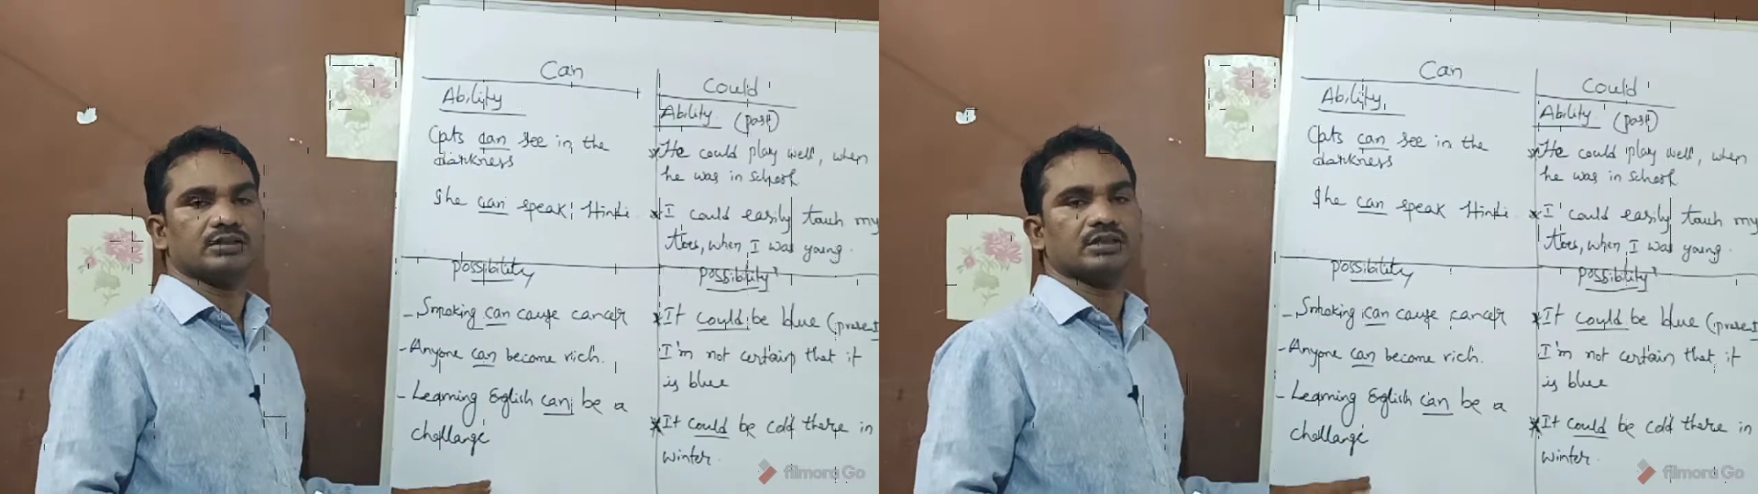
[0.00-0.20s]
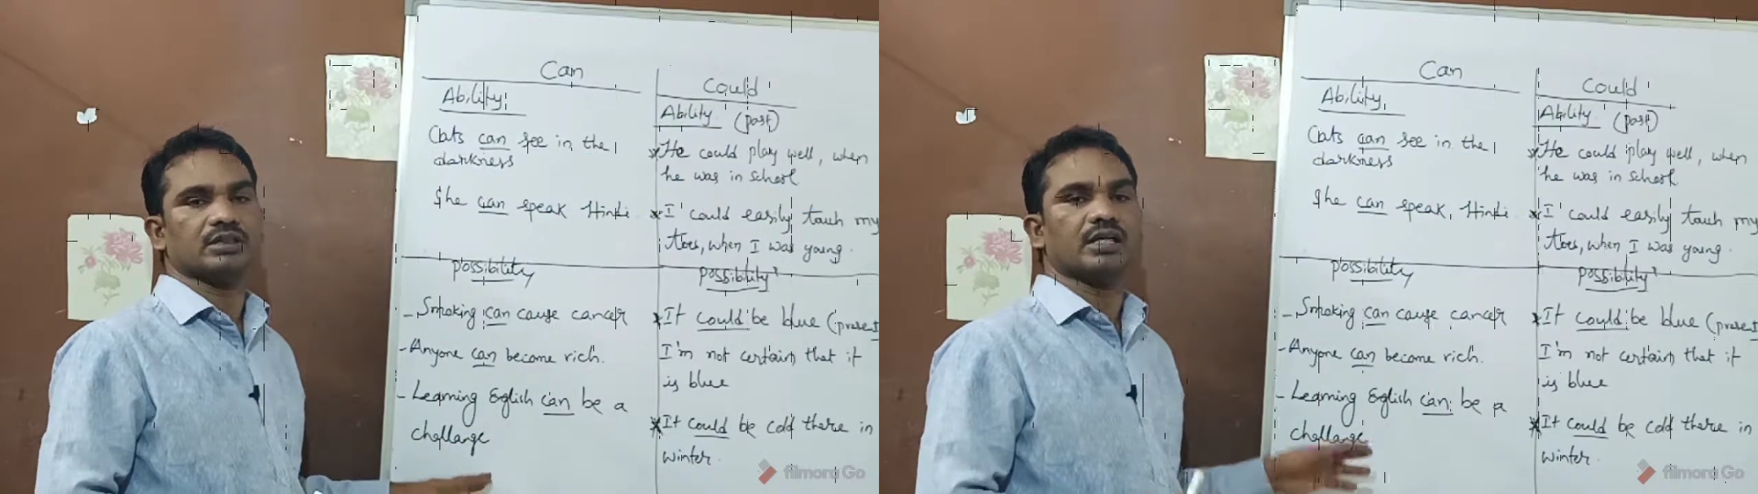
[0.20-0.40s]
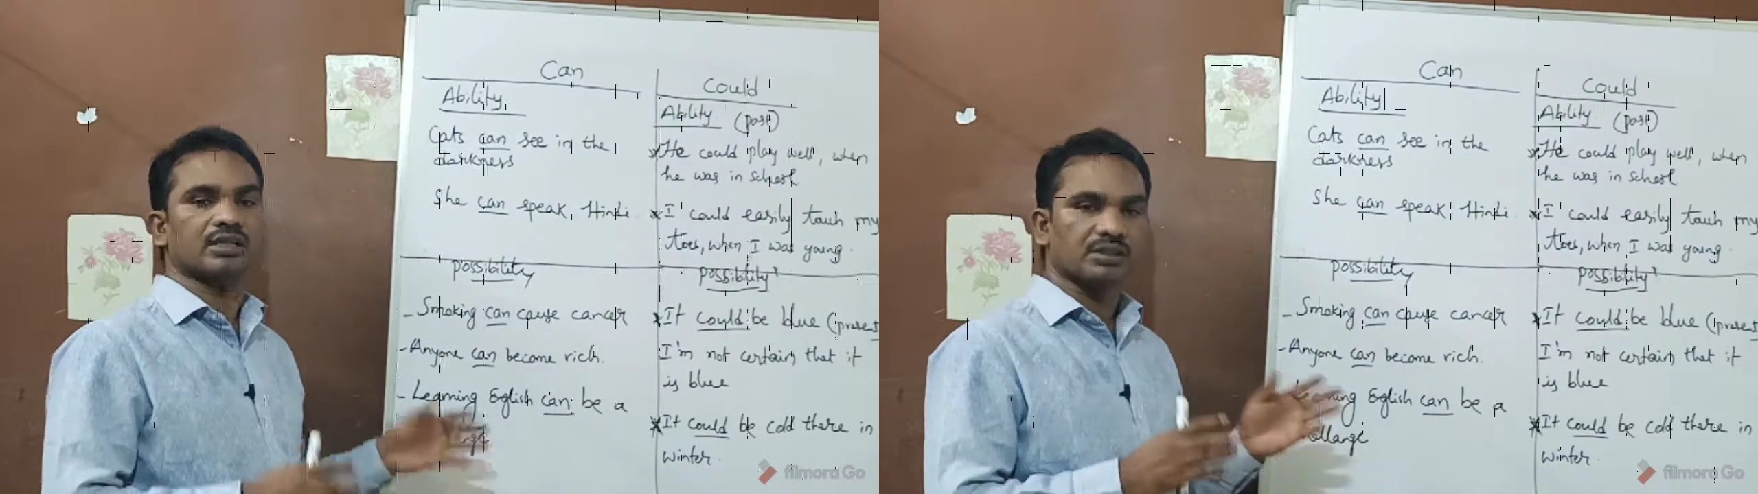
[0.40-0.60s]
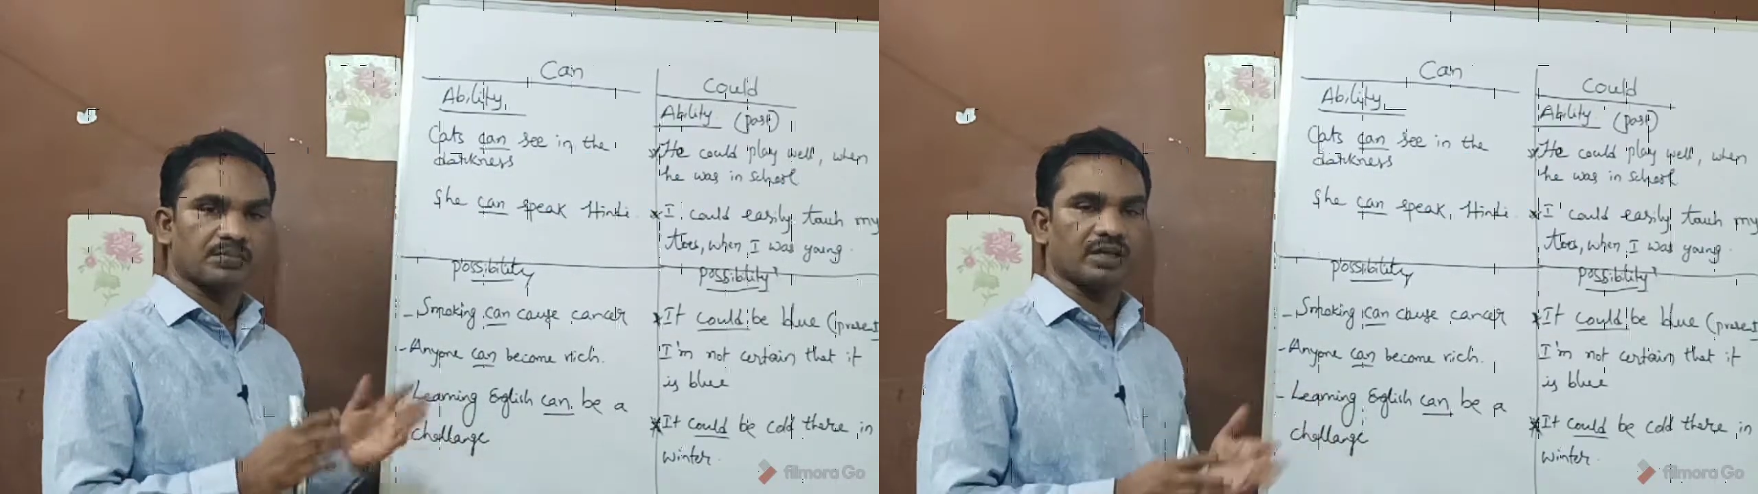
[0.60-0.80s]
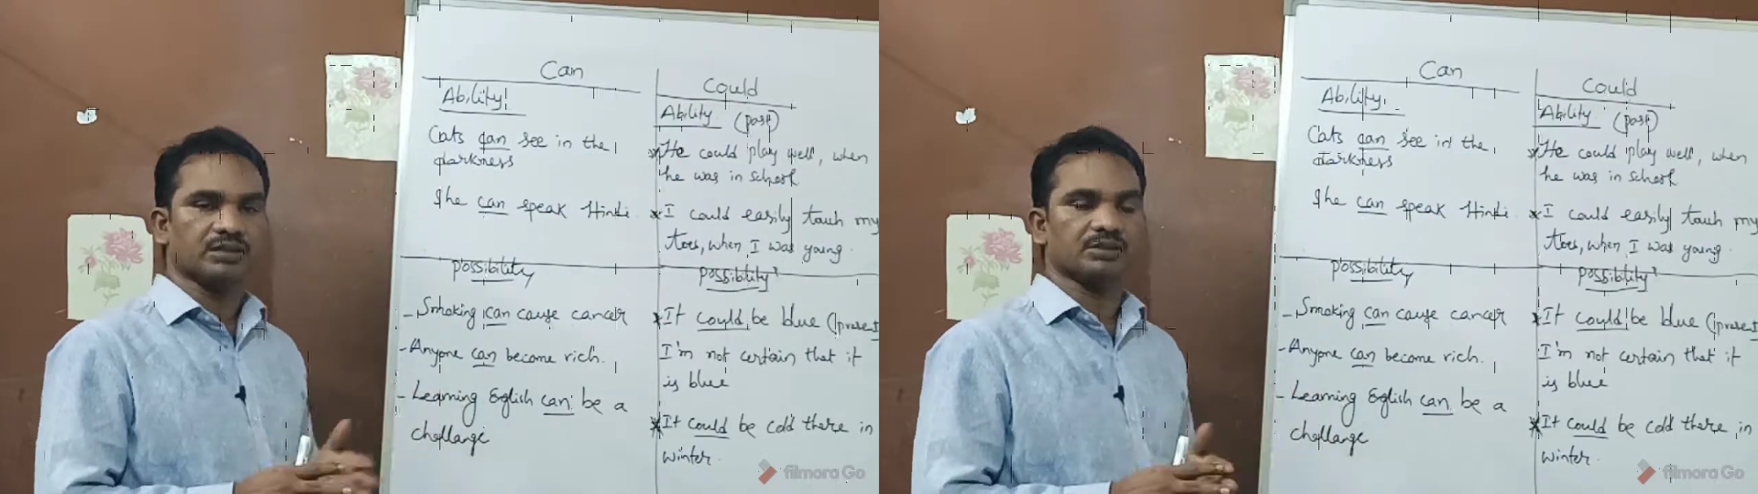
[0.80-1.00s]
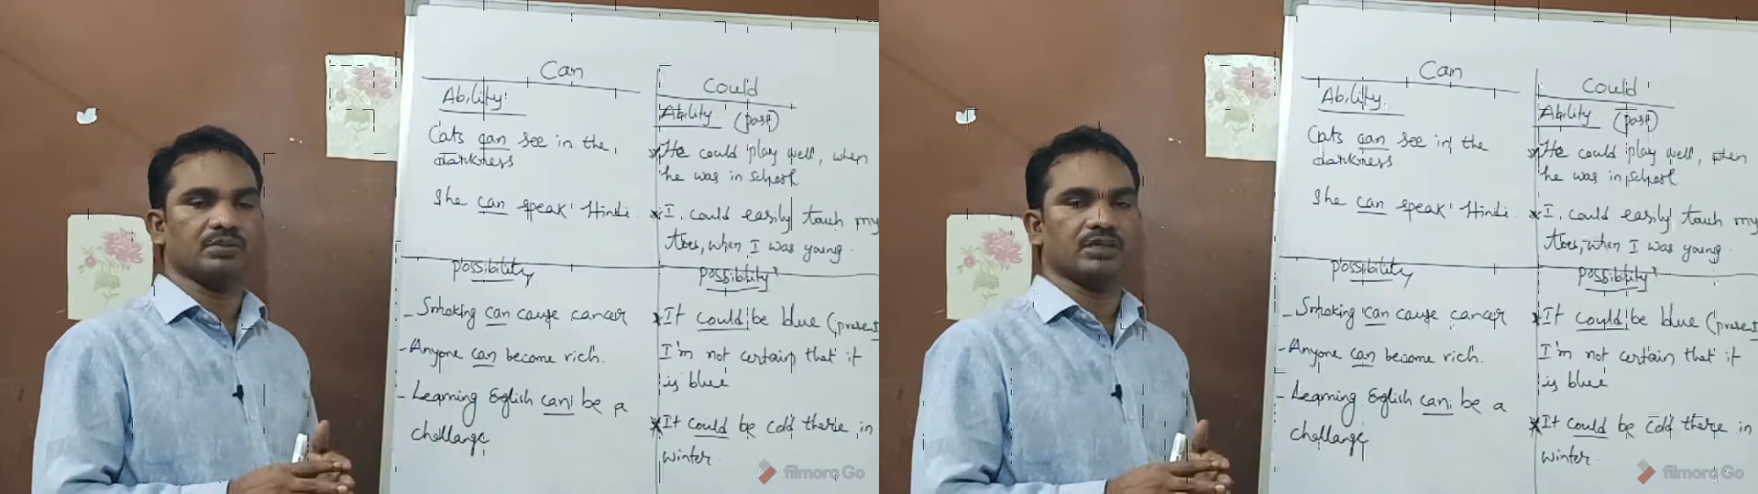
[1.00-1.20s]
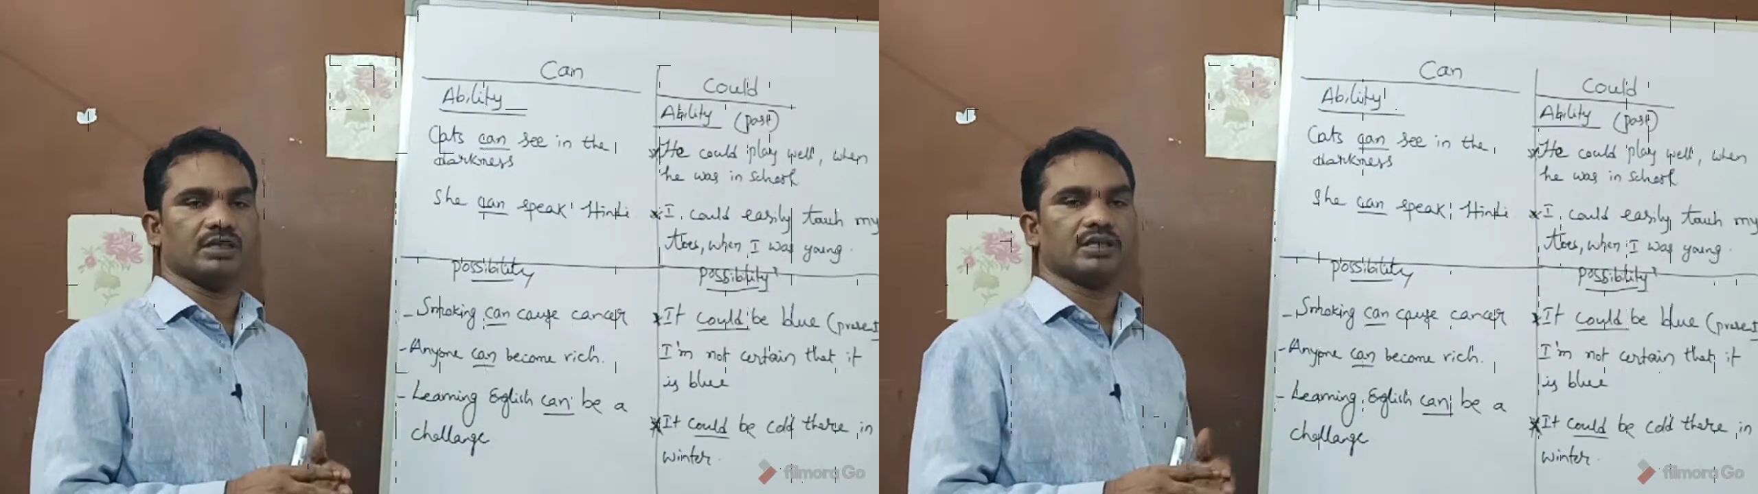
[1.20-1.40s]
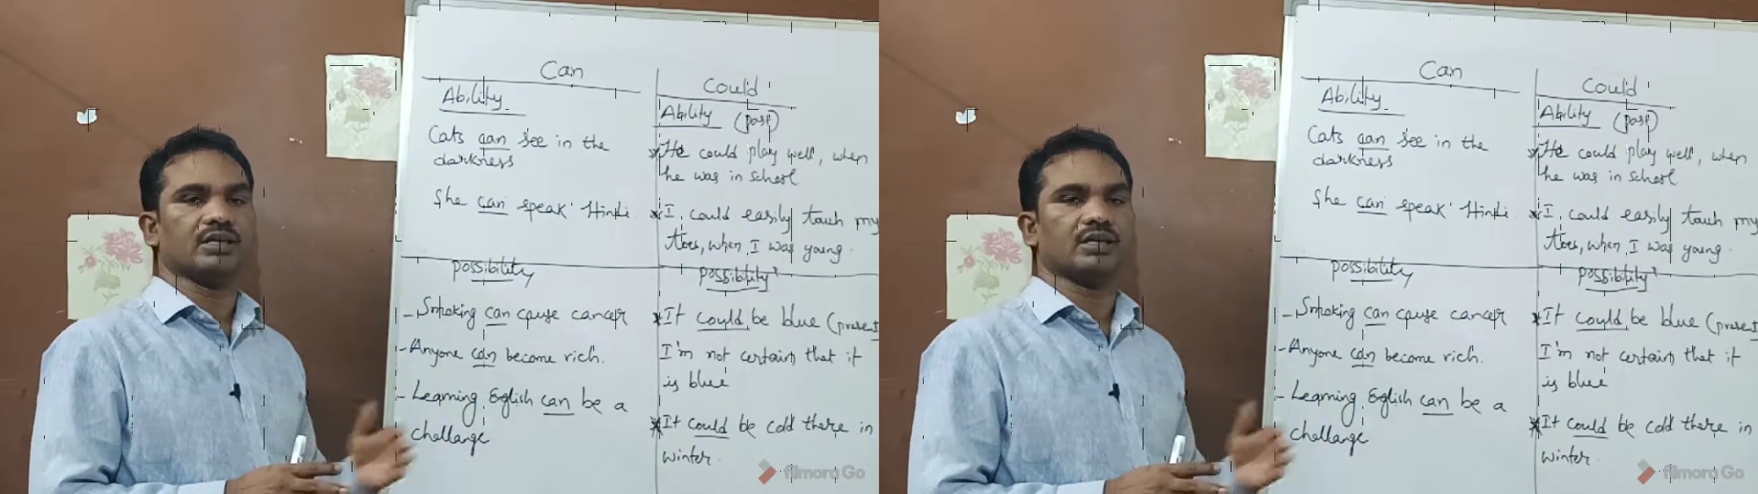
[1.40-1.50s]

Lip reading: There is a possibility